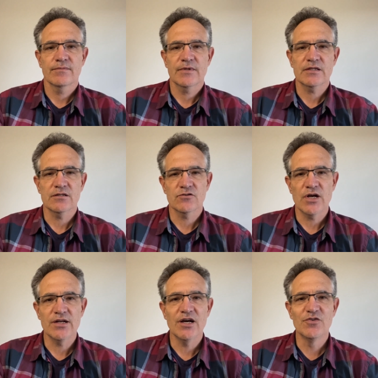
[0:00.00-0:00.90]
Just try
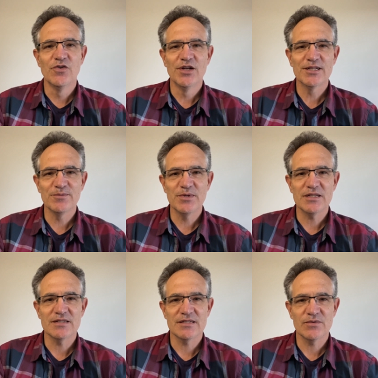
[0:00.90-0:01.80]
it out for a little bit and
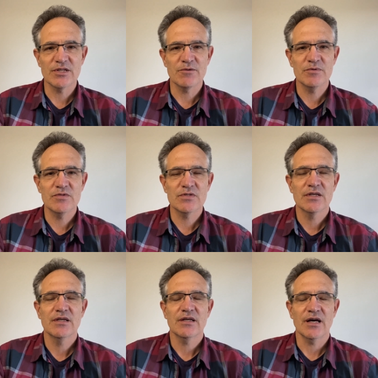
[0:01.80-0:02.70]
see what happens.
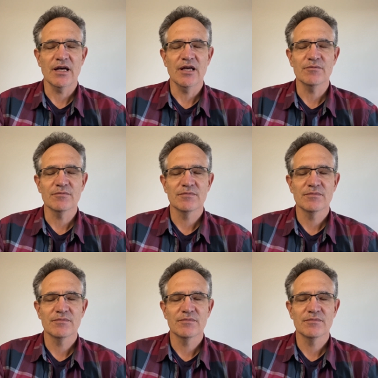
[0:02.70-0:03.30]
I am.